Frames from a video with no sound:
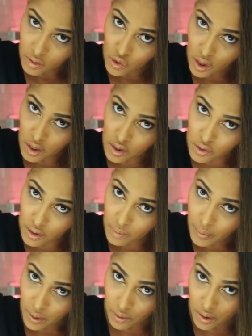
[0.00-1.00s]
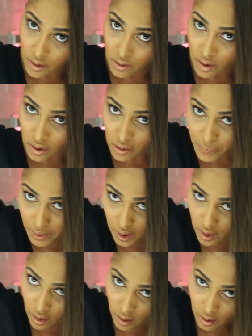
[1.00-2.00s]
Drawstring pony, you just put
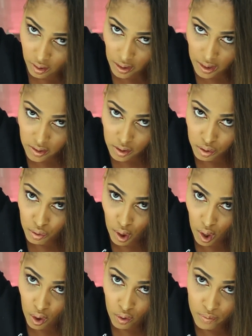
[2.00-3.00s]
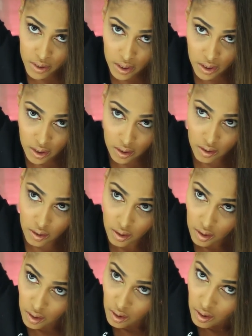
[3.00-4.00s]
it on. It has two combs in it.
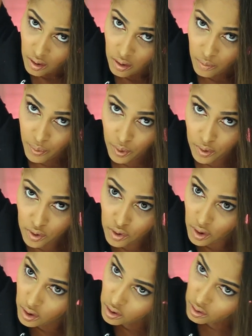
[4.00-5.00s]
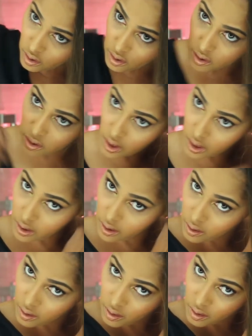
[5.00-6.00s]
You pull your drawstring
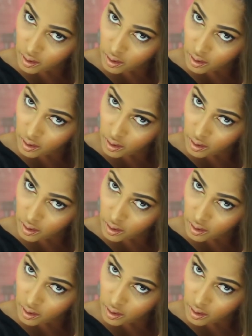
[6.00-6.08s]
tight.